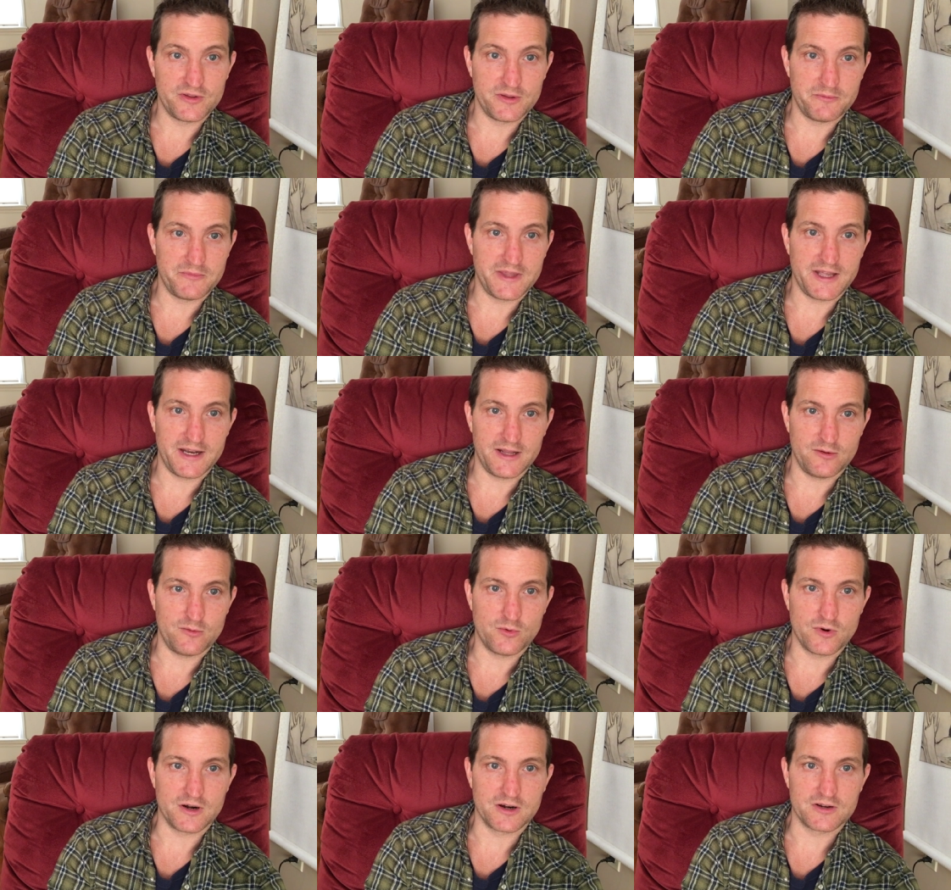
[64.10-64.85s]
them that
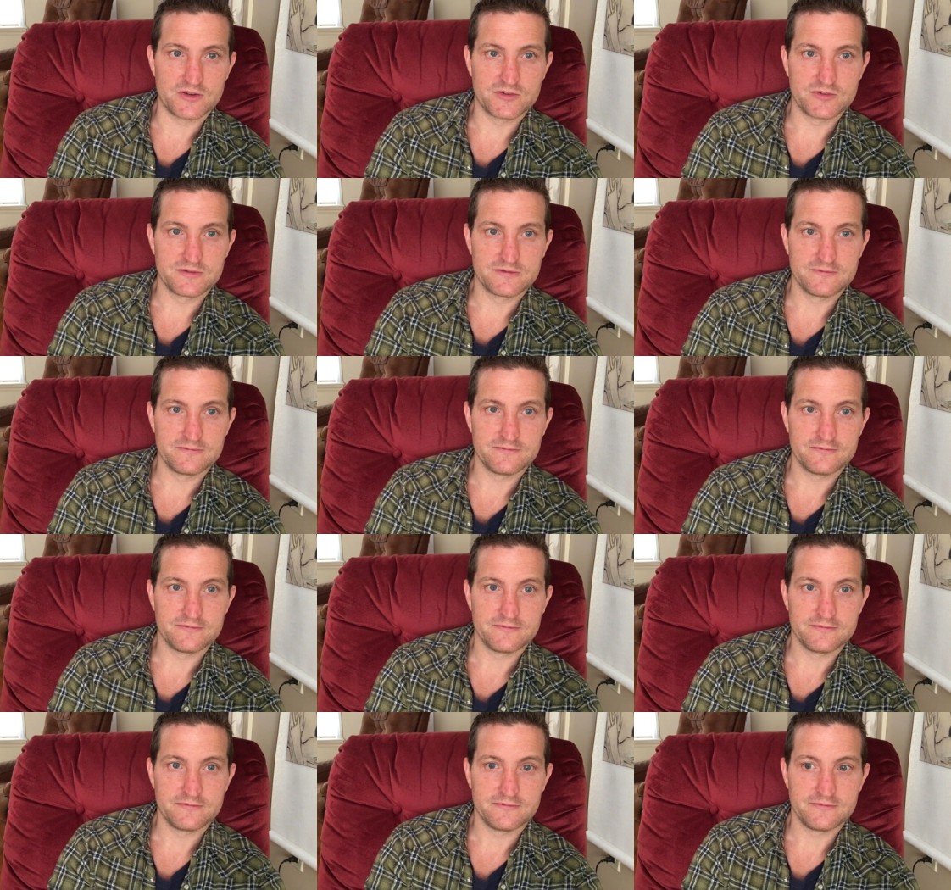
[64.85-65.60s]
it works.
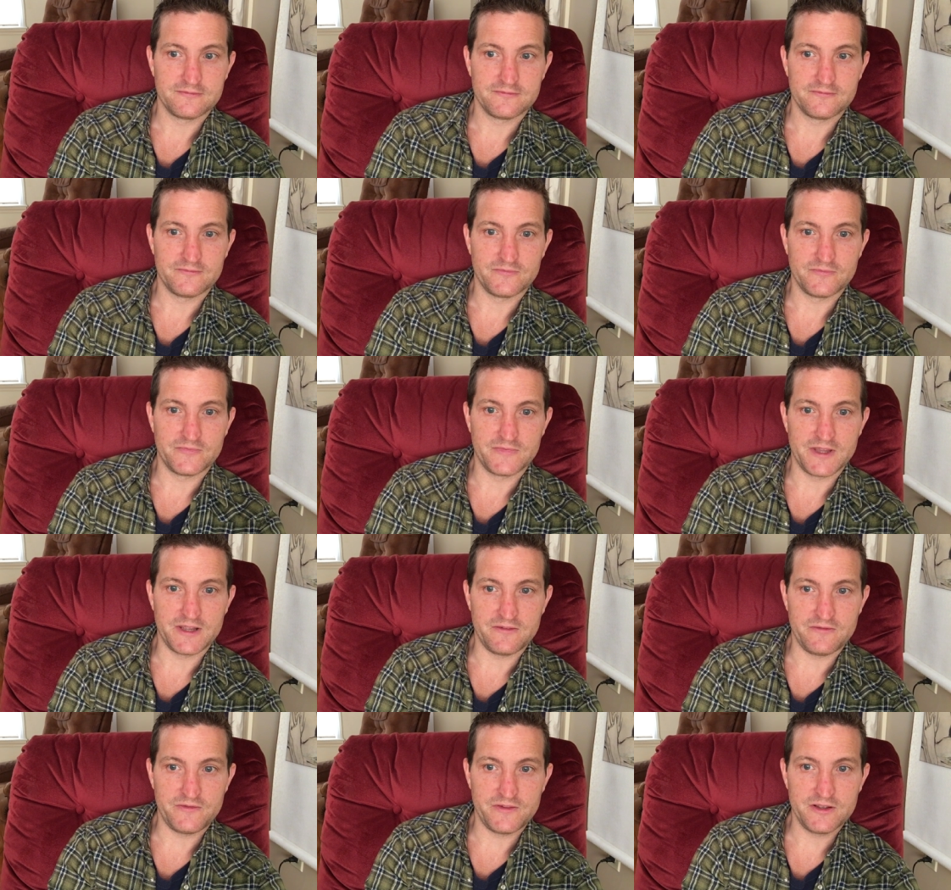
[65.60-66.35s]

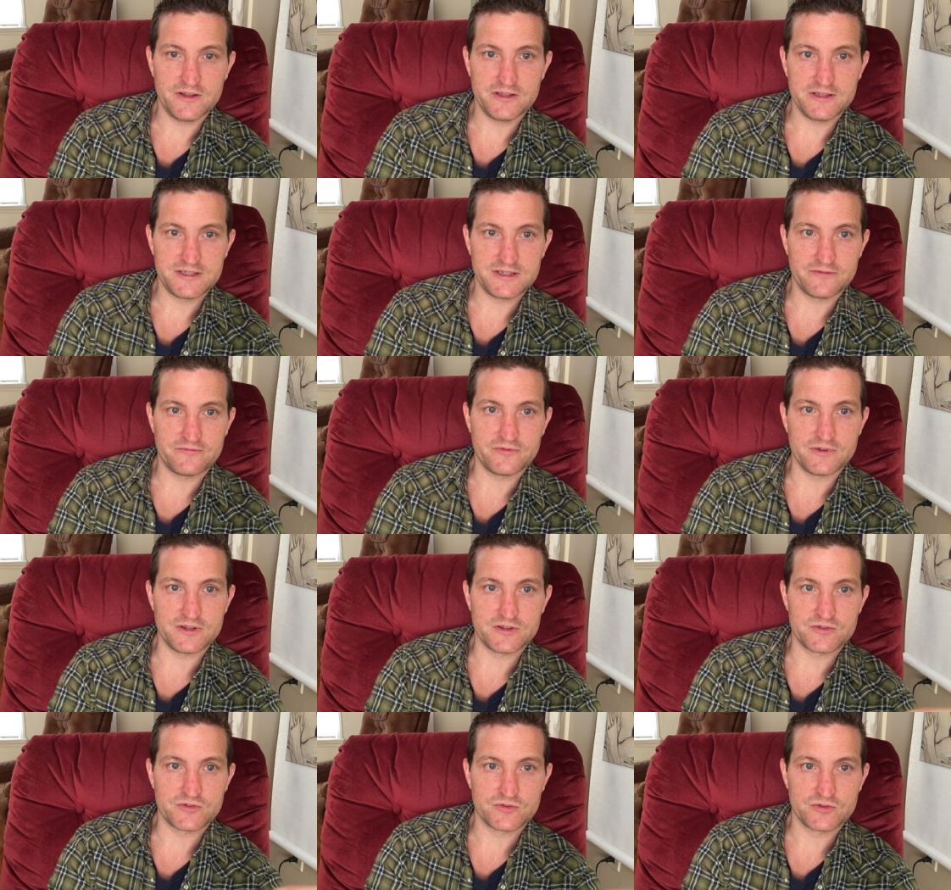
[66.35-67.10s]
They feel a
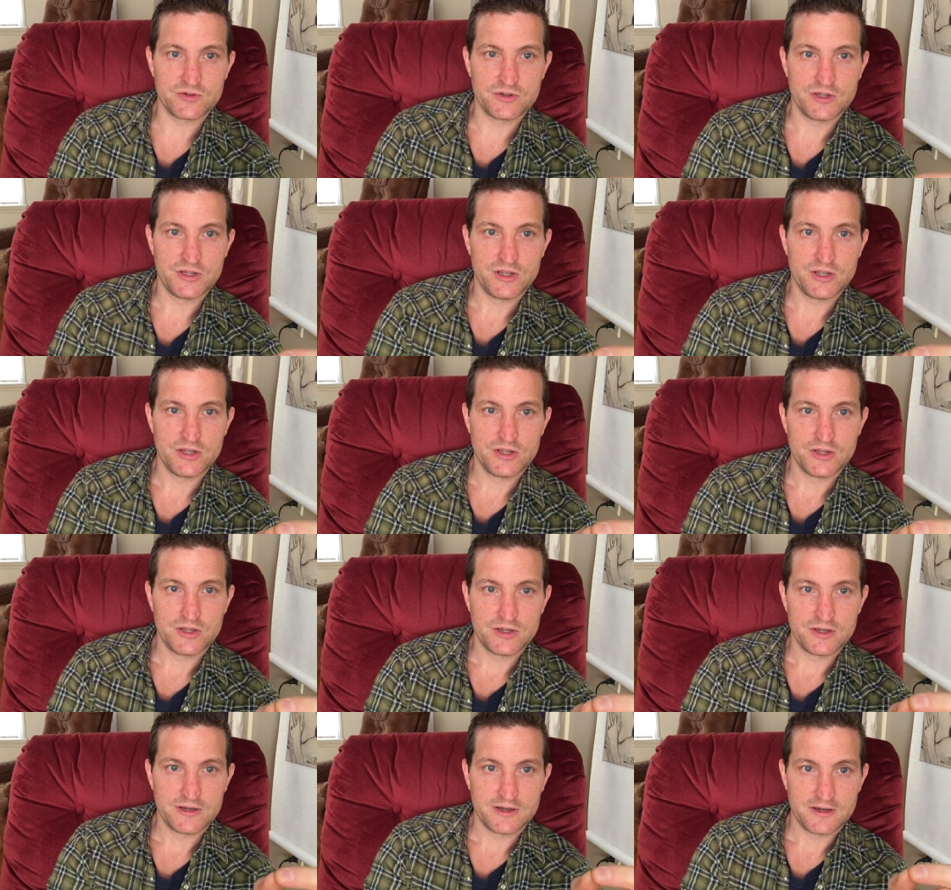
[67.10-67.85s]
difference
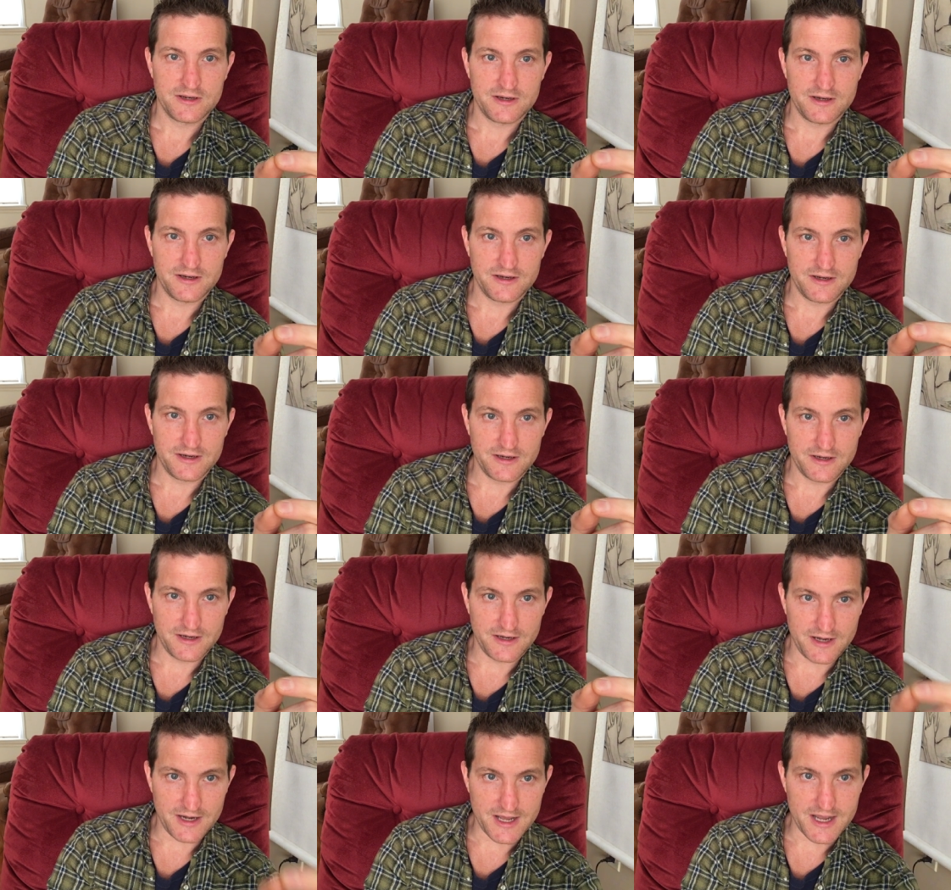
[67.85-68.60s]

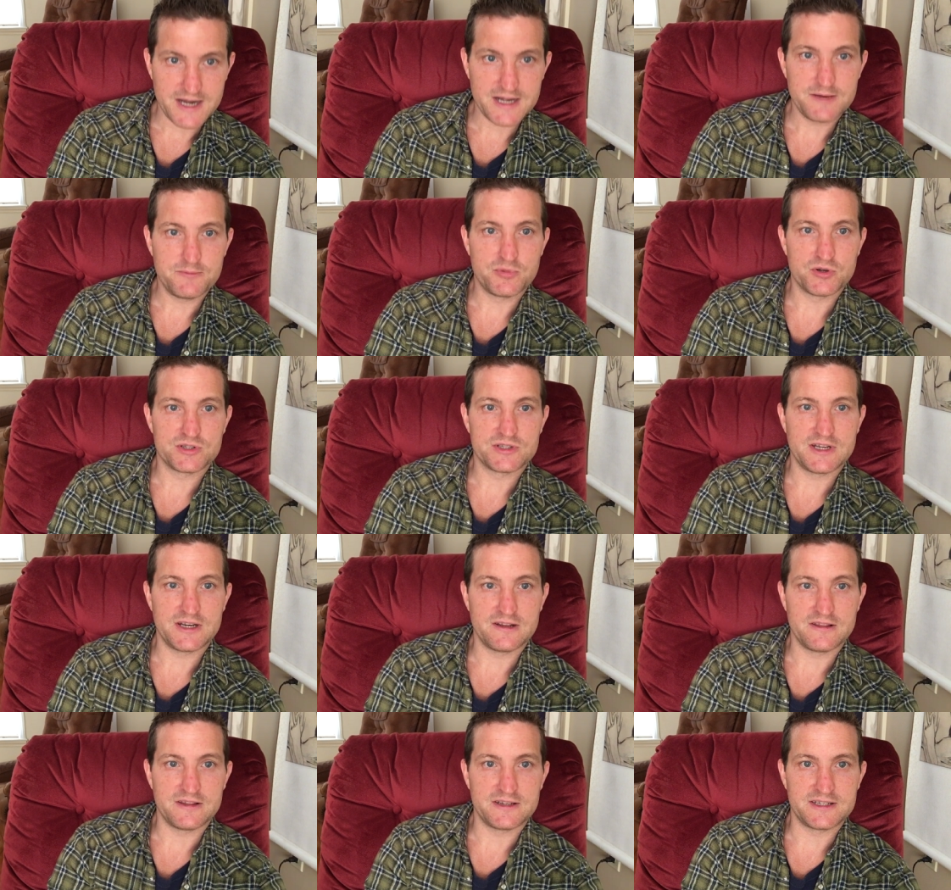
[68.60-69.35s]

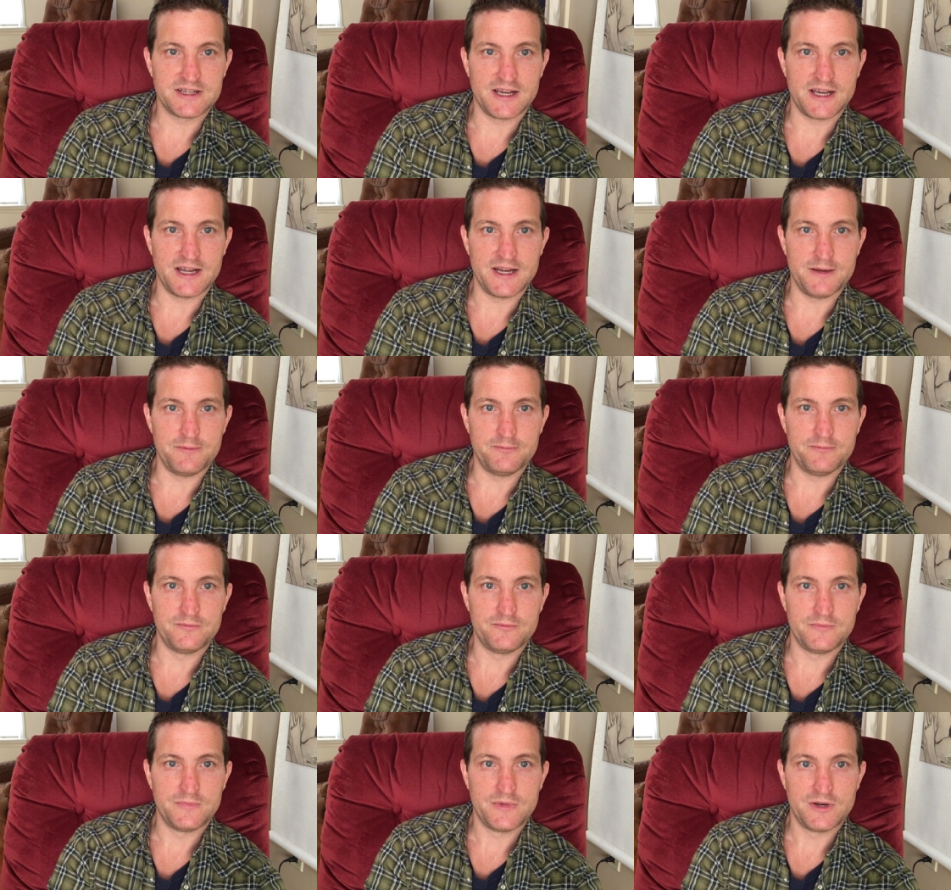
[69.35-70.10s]
90% of the time
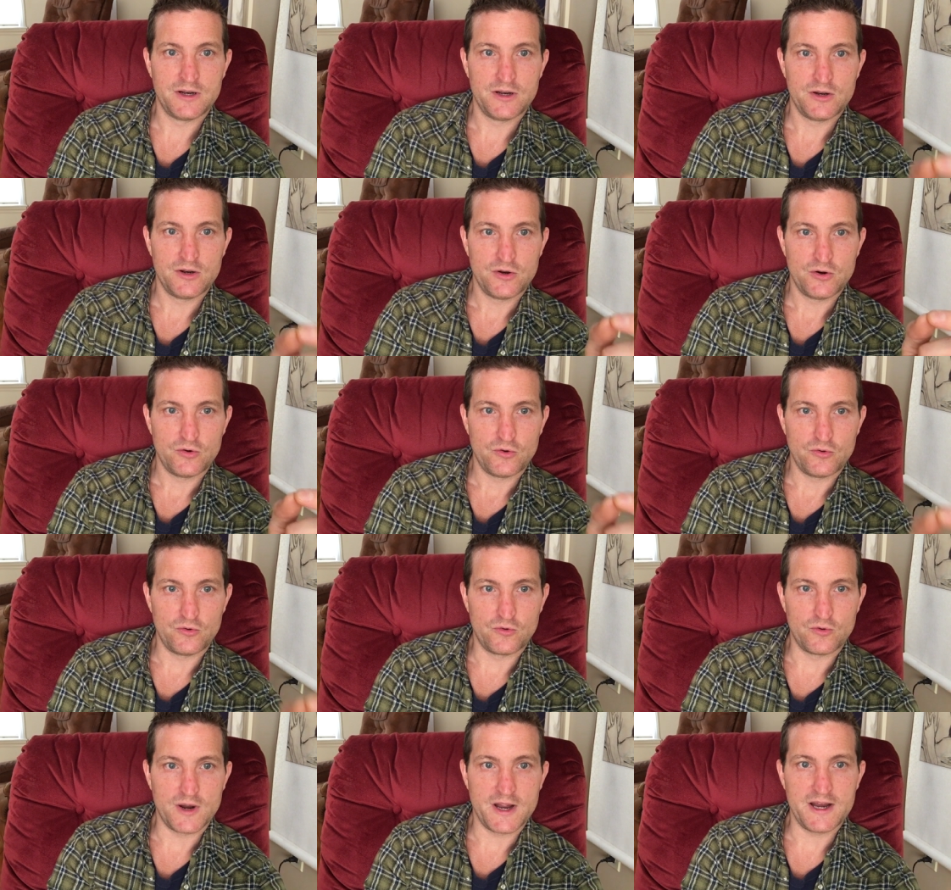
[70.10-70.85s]

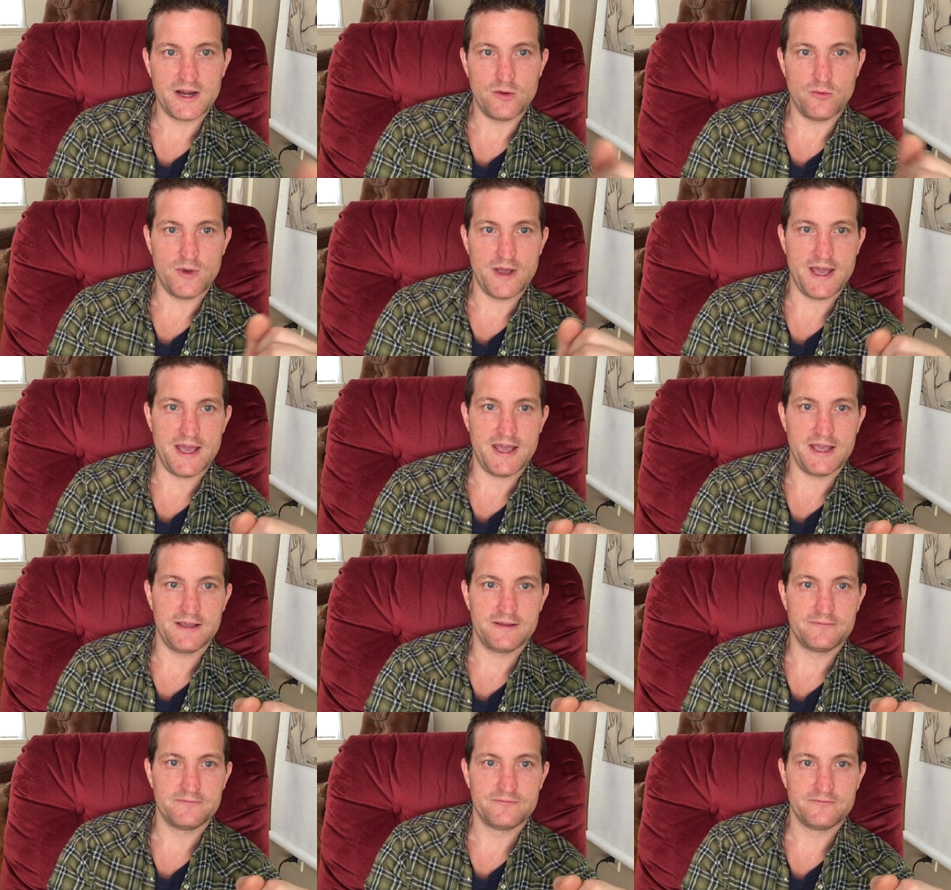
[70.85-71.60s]
right
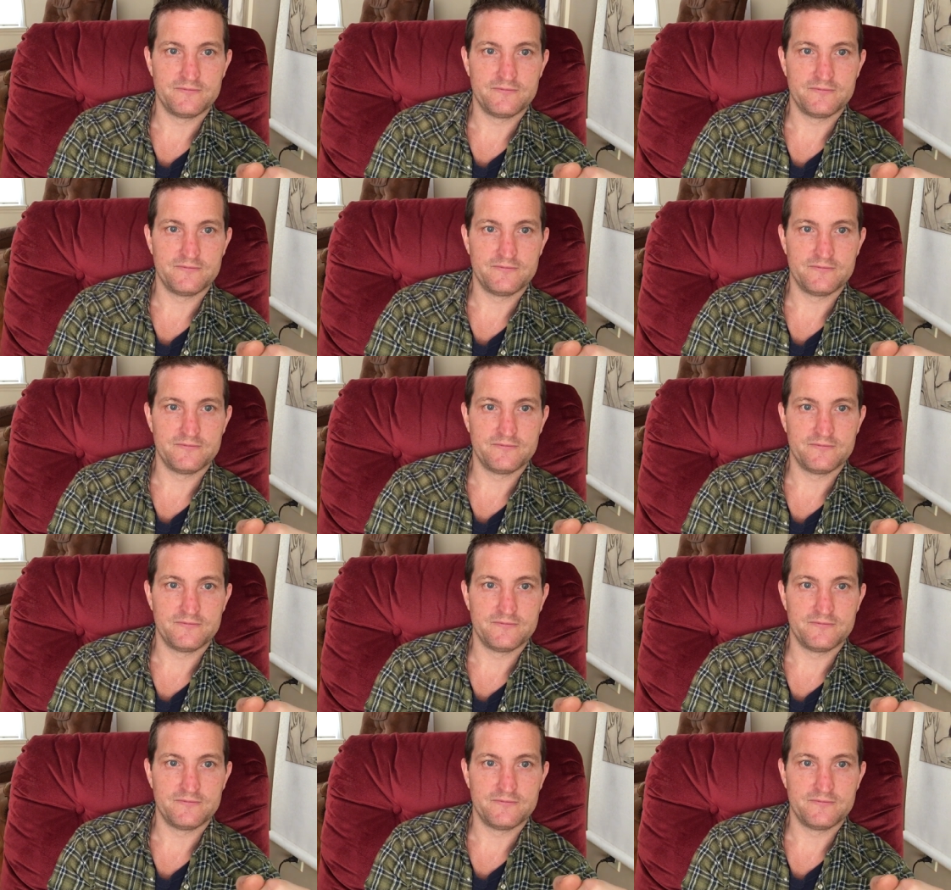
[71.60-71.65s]
away.